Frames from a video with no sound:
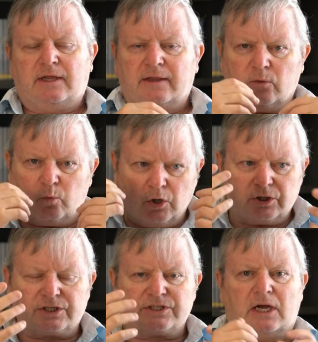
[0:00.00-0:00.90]
They
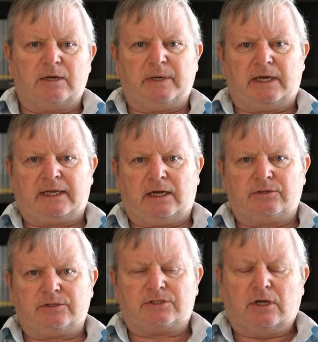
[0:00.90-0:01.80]
weren't designed by
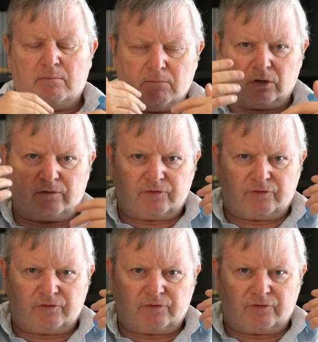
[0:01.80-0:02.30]
accountants. Modern